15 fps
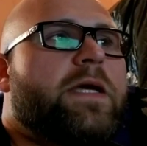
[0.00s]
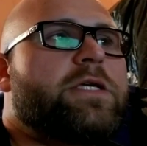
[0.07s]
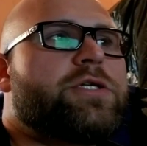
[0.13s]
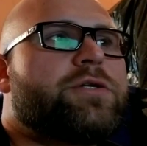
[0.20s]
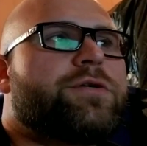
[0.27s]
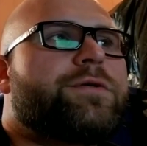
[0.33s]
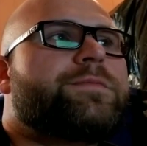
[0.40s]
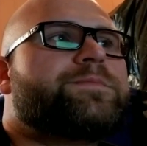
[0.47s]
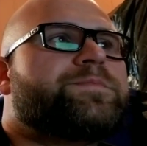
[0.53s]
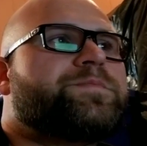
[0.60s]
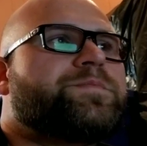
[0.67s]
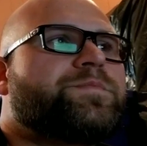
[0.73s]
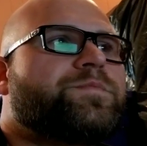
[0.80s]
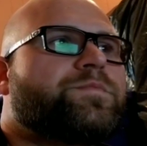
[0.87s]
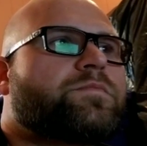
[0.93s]
picture
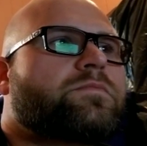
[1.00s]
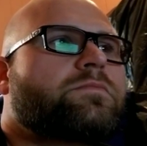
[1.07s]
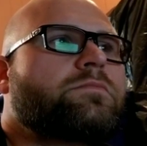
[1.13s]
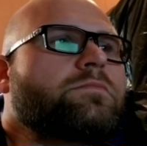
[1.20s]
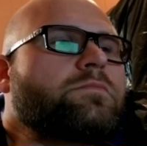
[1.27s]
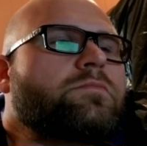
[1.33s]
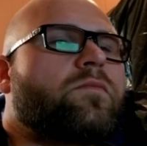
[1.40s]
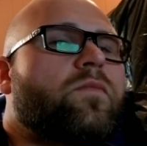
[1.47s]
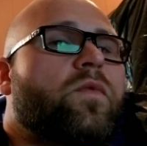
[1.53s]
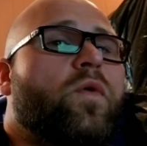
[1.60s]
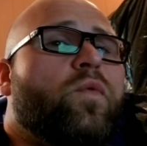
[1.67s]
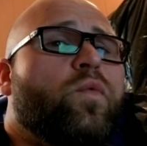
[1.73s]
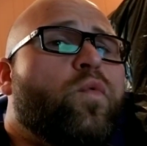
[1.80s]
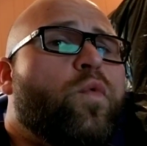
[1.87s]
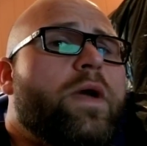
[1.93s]

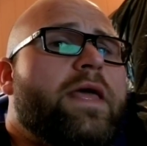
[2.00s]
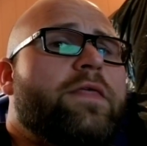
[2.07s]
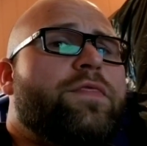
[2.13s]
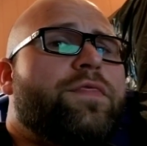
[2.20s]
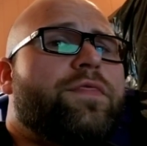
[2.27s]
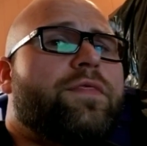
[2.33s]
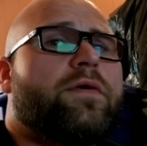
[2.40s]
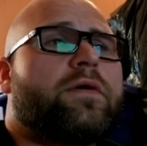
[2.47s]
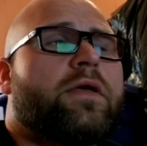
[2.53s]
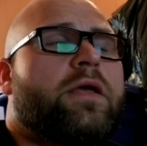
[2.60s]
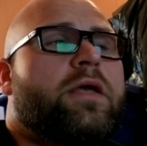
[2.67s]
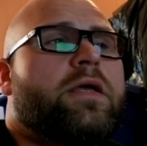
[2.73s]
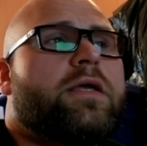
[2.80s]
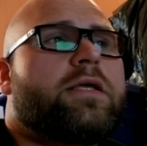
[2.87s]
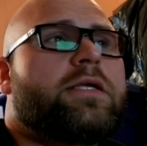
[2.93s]
with
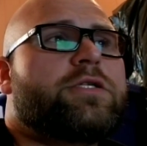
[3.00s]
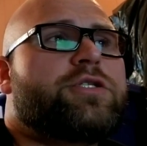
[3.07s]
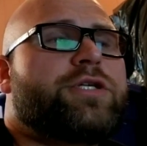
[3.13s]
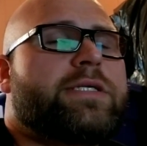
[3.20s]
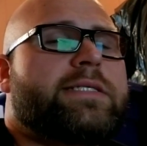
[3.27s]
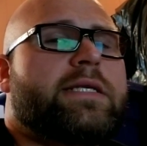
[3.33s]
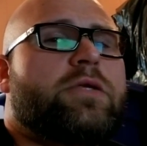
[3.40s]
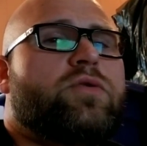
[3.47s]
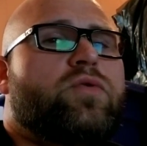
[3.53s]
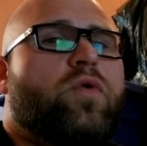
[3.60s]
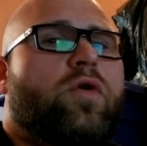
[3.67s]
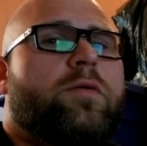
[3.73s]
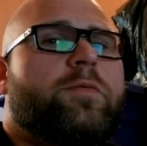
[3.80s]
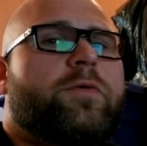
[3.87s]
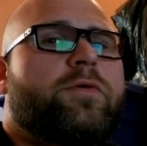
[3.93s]
just a
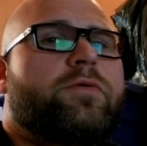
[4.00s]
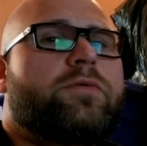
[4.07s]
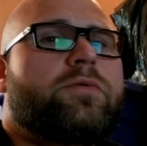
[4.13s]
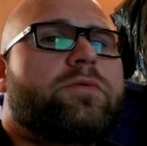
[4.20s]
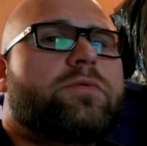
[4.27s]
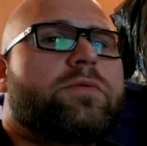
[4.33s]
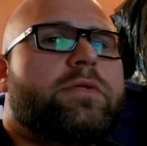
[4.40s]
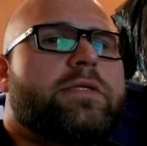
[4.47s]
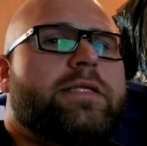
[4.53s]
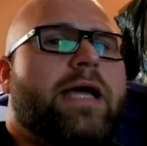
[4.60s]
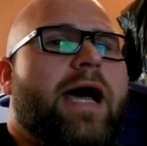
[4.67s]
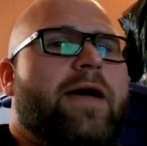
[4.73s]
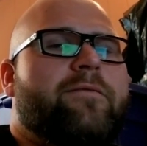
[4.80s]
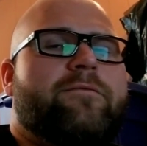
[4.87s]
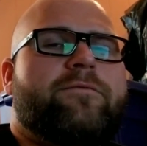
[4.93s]
normal,
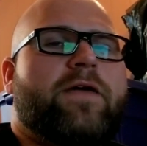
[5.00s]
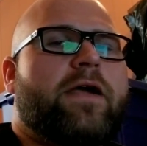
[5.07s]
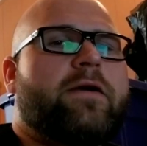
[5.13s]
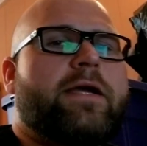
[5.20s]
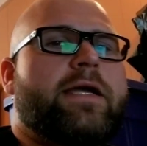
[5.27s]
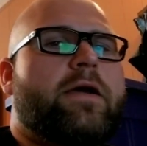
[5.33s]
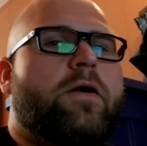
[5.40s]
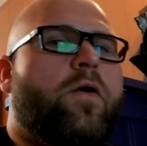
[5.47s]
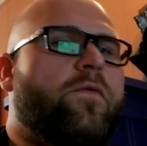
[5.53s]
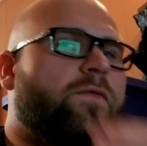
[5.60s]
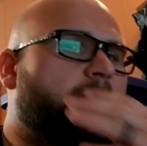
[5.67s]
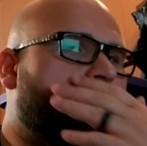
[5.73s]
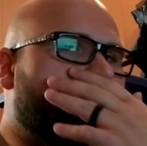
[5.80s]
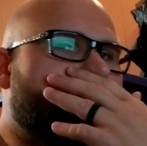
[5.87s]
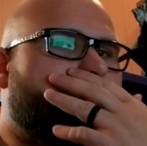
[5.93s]
not very
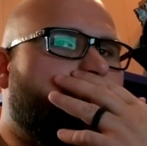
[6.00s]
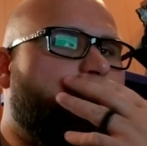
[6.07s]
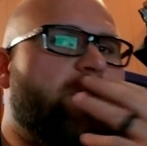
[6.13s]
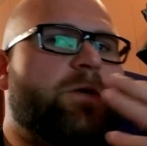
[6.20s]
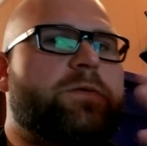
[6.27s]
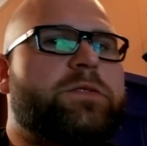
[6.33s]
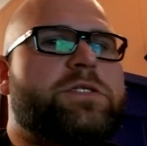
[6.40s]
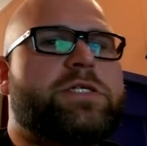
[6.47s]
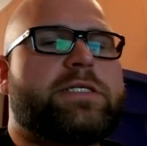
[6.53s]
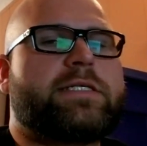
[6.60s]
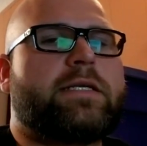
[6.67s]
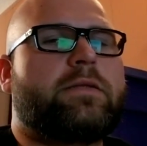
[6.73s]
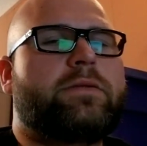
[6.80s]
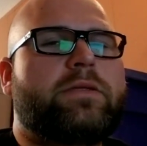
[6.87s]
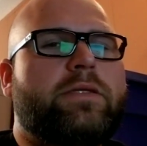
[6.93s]
overexposed,
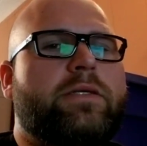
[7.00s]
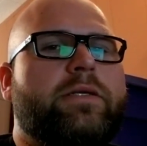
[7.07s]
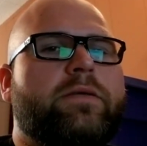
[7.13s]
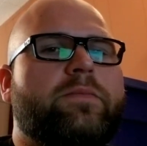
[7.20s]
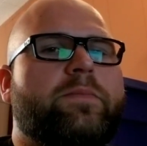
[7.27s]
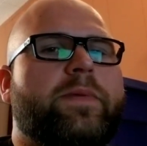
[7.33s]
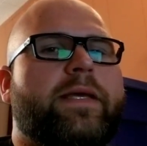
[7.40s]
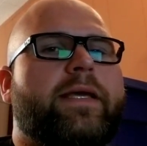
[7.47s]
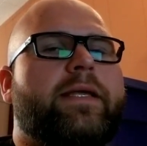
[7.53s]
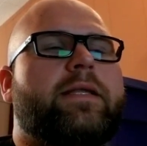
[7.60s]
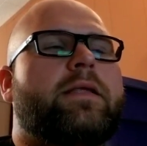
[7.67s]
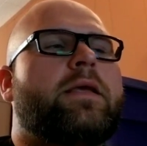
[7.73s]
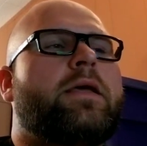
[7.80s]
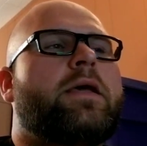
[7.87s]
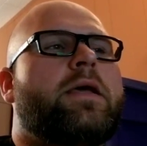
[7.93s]
just a little
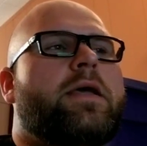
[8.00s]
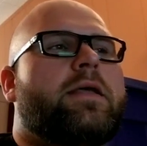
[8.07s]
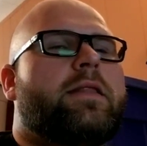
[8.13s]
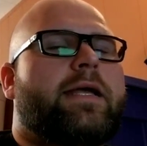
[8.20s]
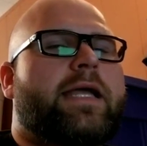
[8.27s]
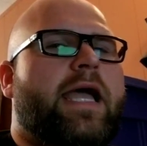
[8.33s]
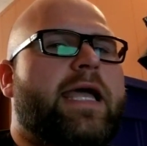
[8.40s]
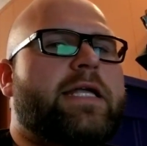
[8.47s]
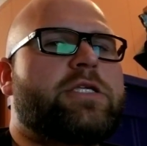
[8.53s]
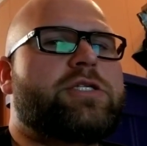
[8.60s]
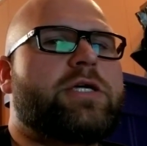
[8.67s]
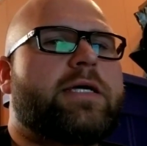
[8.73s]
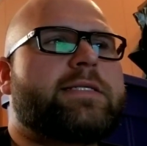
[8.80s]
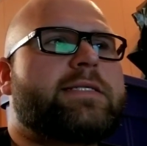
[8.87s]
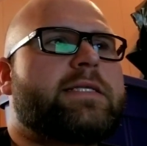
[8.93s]
bit, like I
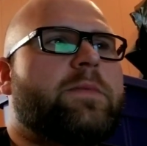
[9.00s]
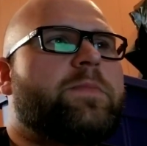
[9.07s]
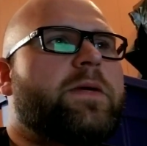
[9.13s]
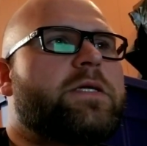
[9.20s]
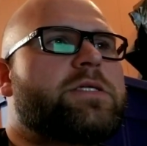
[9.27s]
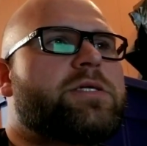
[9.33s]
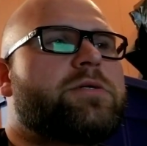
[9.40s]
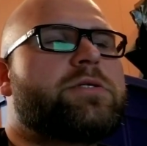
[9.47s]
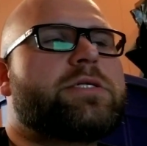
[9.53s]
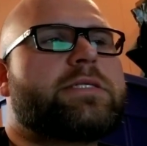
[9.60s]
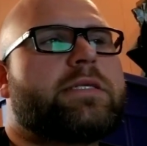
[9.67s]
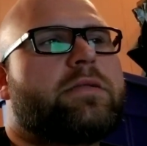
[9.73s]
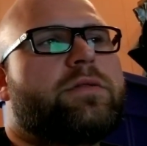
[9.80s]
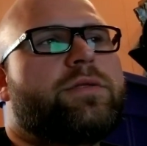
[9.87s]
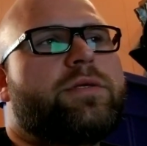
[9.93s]
adjust the picture
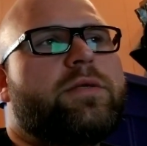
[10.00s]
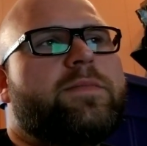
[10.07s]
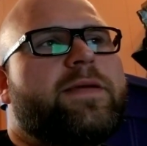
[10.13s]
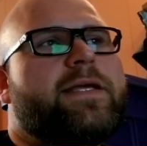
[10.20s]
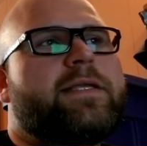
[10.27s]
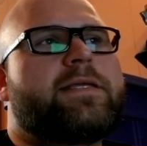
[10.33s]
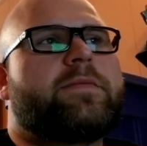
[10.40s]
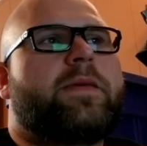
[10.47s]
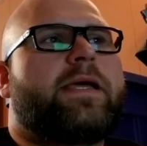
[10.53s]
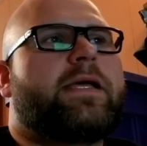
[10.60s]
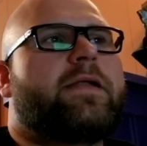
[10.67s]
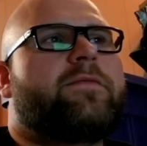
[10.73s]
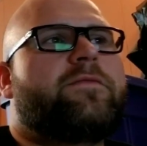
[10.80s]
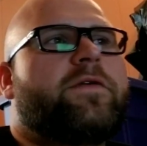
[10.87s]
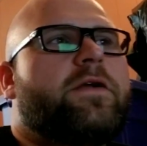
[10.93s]
just a little bit to
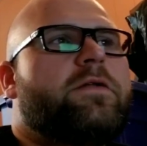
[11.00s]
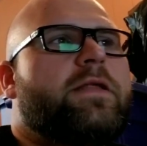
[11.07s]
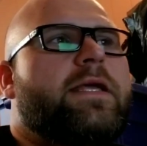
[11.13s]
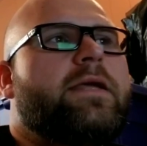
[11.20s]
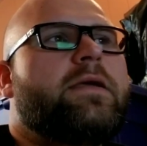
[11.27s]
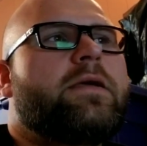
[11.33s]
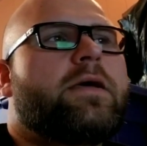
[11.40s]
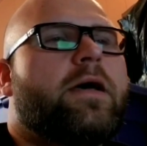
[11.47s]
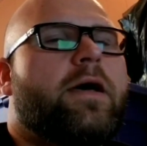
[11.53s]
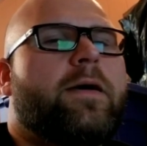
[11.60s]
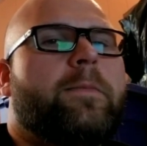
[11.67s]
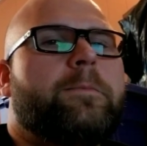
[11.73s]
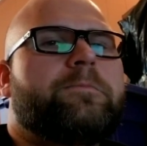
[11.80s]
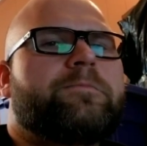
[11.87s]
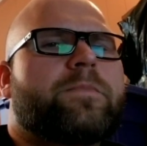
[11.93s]
make it fairly,
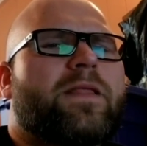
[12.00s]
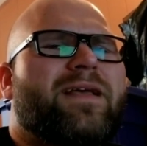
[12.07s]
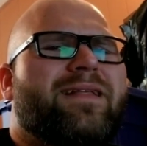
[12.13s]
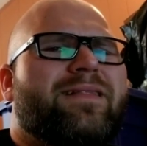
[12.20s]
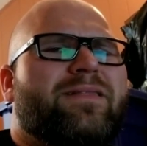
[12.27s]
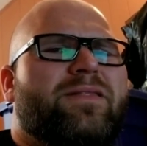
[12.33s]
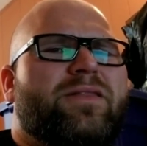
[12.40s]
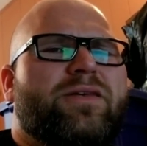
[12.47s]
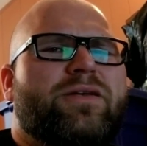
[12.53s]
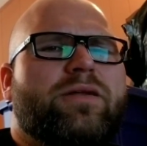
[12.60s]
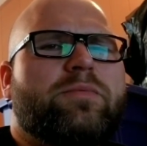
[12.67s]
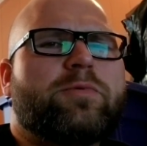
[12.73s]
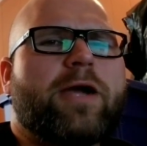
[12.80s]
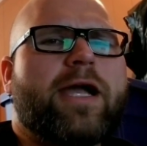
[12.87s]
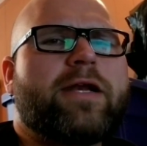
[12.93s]
um, a
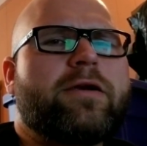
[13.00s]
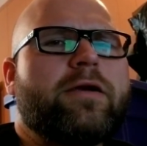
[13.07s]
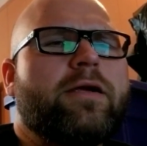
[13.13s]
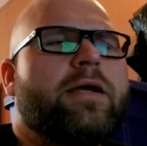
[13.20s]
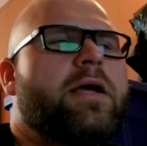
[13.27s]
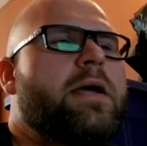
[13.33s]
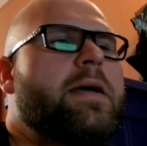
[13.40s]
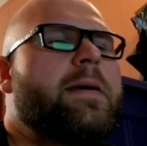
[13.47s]
little brighter,